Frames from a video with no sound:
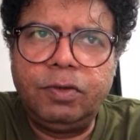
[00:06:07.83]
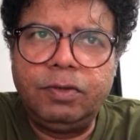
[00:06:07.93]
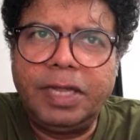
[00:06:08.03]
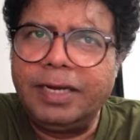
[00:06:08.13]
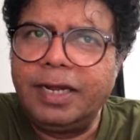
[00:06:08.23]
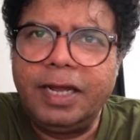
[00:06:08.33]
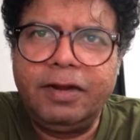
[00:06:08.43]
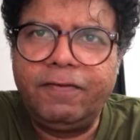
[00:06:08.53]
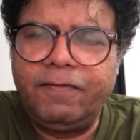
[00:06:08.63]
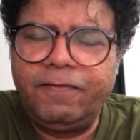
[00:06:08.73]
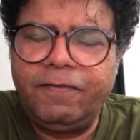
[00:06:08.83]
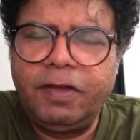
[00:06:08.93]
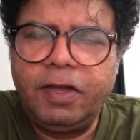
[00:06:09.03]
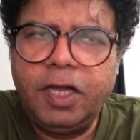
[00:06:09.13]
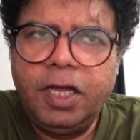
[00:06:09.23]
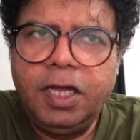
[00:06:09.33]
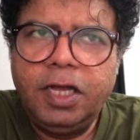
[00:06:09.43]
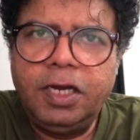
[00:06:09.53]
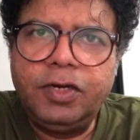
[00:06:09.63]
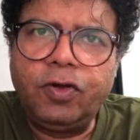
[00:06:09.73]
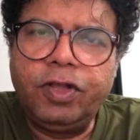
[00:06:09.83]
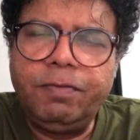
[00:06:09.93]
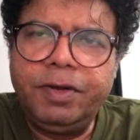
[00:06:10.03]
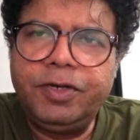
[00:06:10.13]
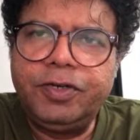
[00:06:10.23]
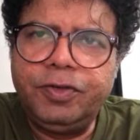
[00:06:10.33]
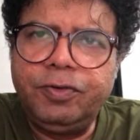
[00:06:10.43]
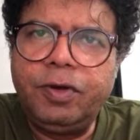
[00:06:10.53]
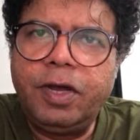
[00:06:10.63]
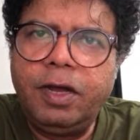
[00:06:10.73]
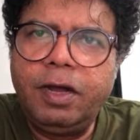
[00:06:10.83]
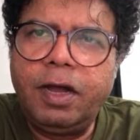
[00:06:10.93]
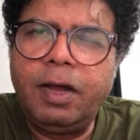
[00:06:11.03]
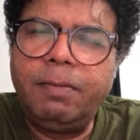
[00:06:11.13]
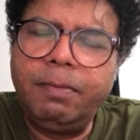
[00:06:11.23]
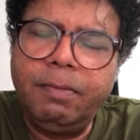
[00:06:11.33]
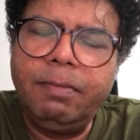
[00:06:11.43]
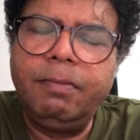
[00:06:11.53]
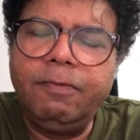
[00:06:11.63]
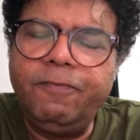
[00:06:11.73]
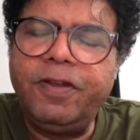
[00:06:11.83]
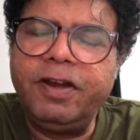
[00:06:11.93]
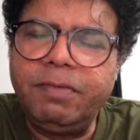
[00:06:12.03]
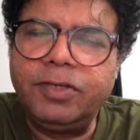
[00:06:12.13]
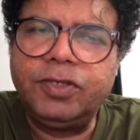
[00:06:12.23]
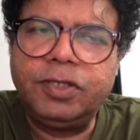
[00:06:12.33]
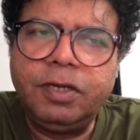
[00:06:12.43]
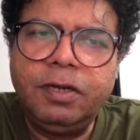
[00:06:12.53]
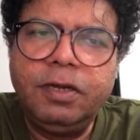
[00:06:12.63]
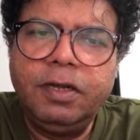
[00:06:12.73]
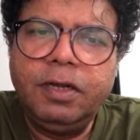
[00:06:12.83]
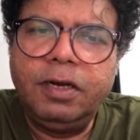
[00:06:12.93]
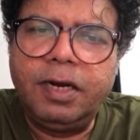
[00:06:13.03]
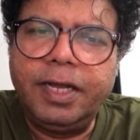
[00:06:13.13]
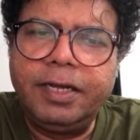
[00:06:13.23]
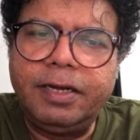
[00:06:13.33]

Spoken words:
so that kind of documentary, you very much like